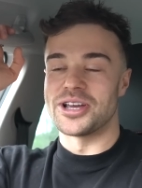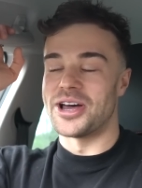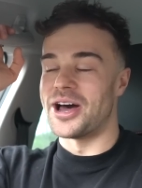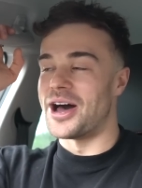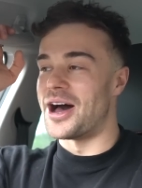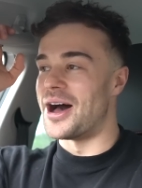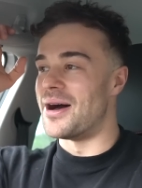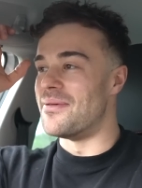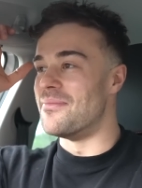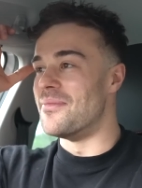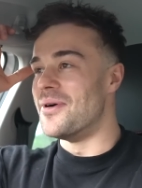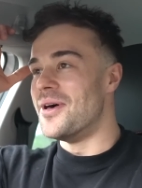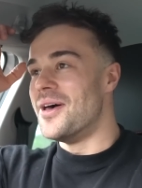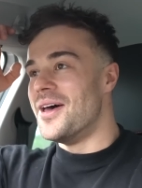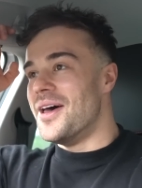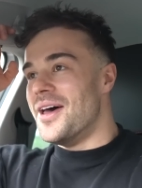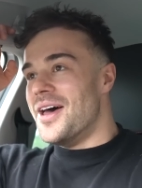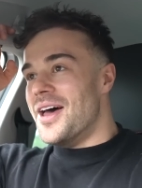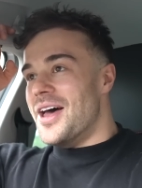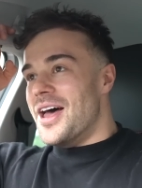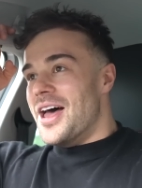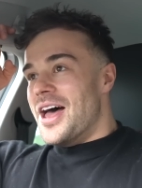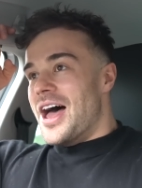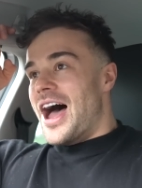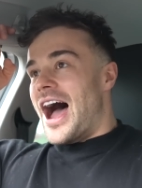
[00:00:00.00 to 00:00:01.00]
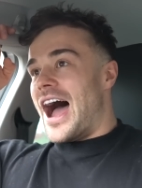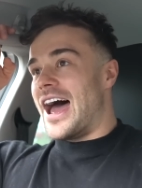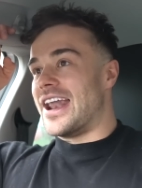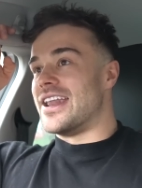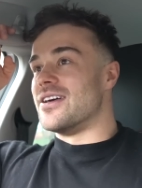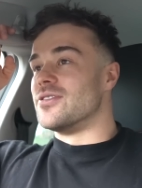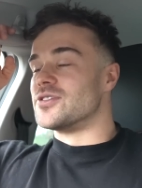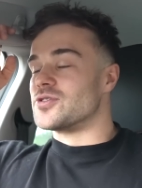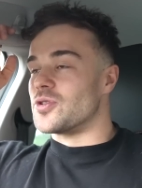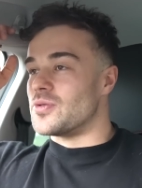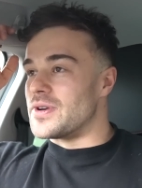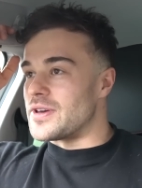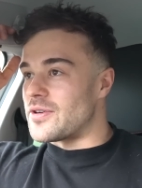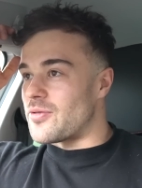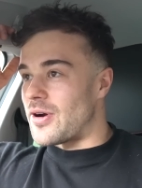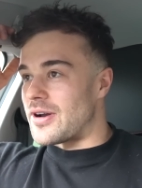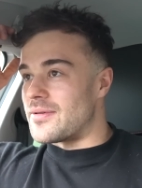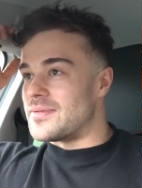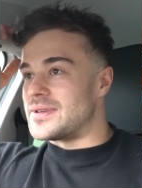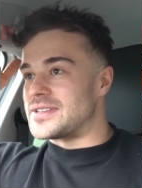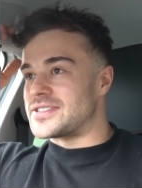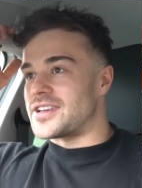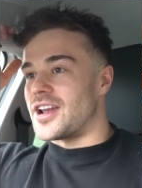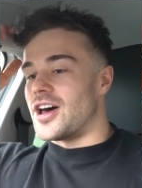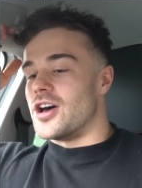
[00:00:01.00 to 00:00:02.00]
Um, and it was all
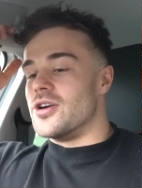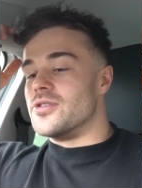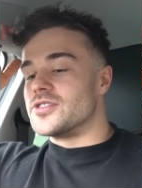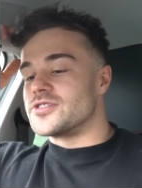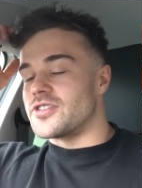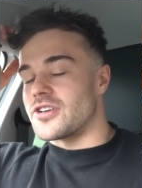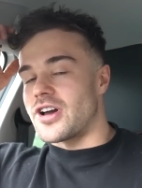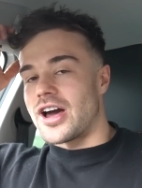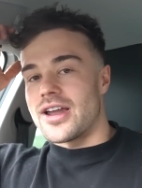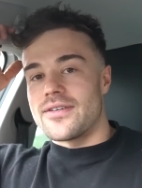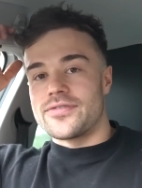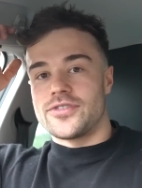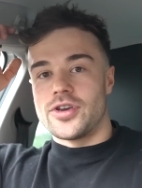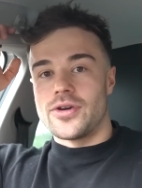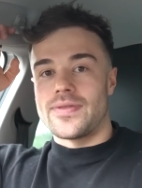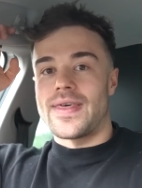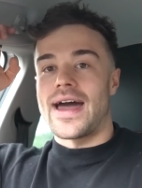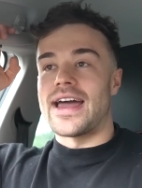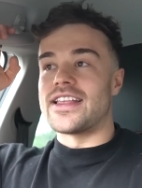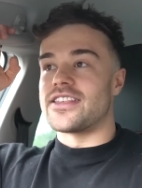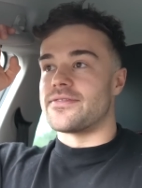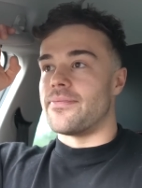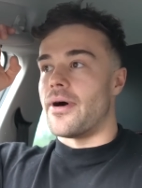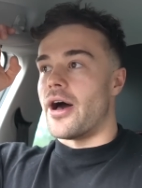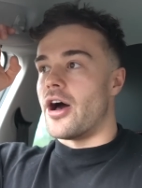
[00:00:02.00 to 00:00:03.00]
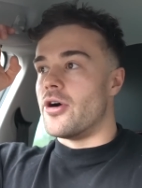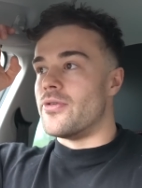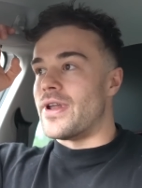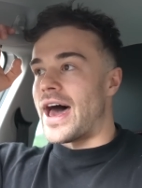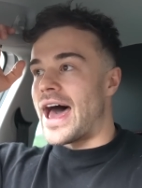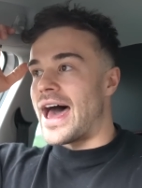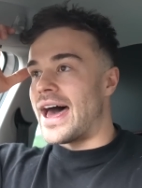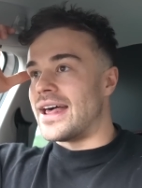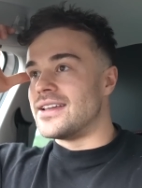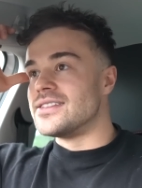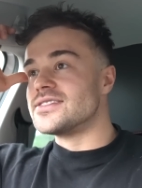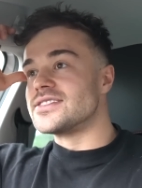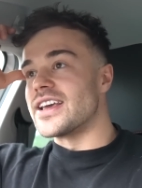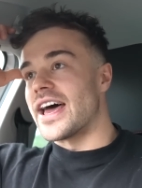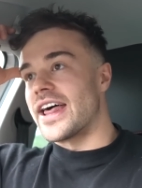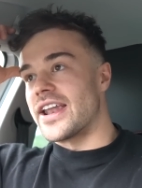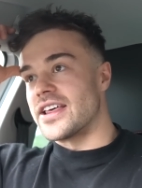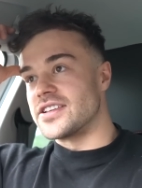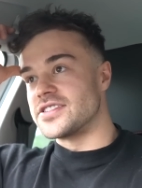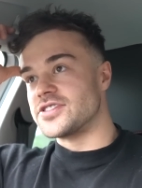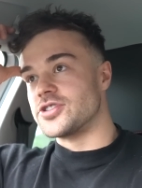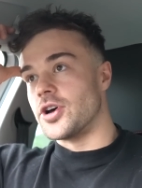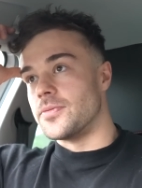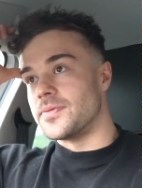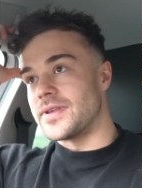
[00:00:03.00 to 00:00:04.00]
incredibly slow. So I kind of took that into my own hands and
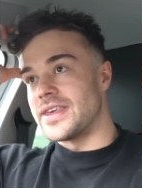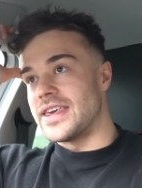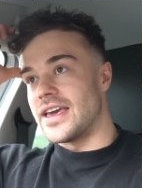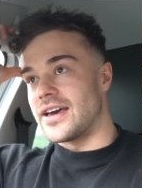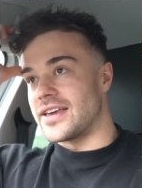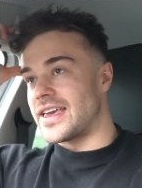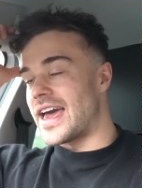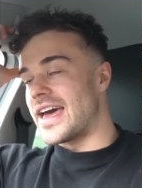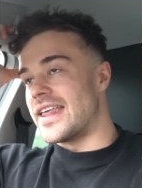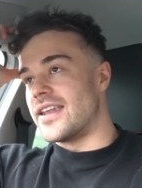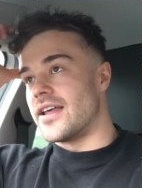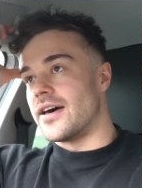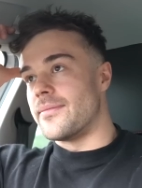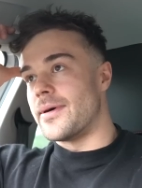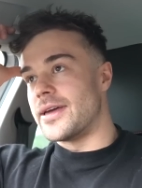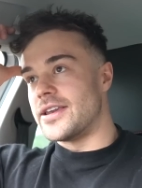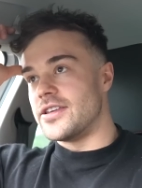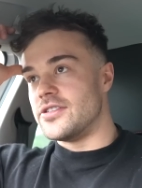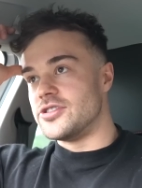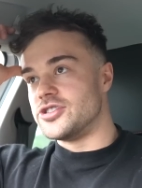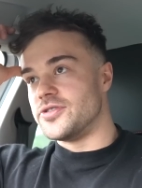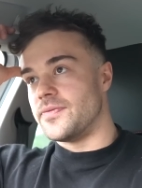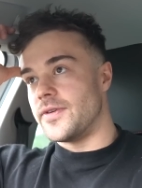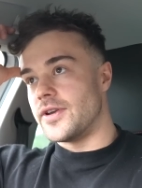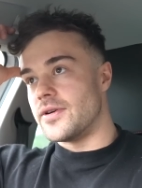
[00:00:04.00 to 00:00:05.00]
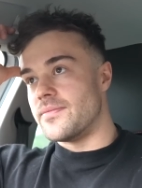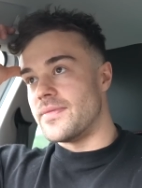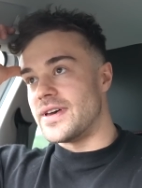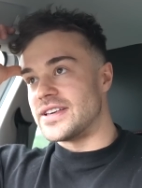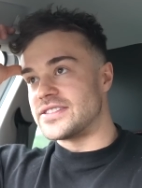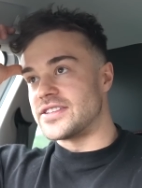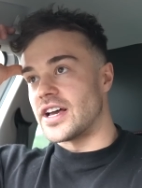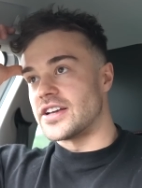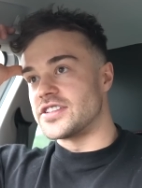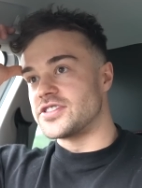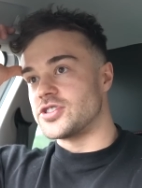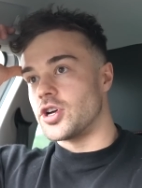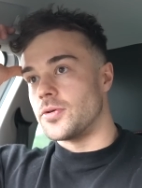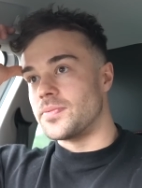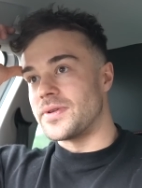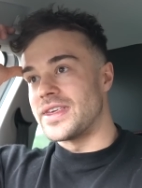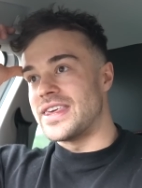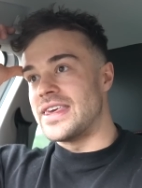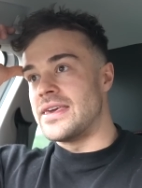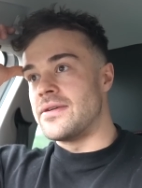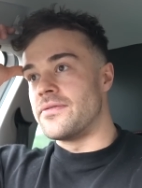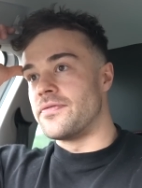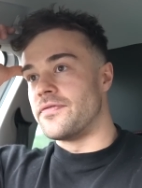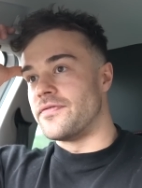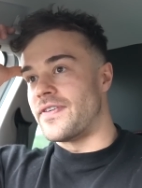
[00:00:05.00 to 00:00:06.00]
I stopped eating, again, I made a YouTube video on this, I stopped
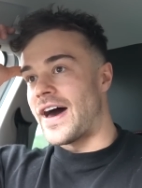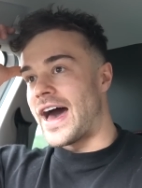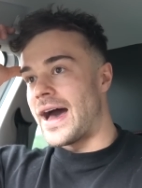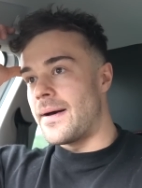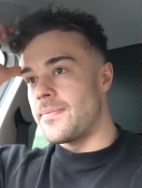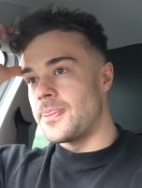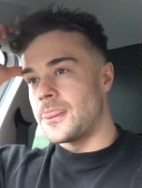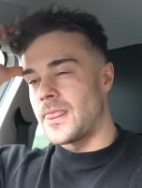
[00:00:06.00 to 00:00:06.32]
eating fat.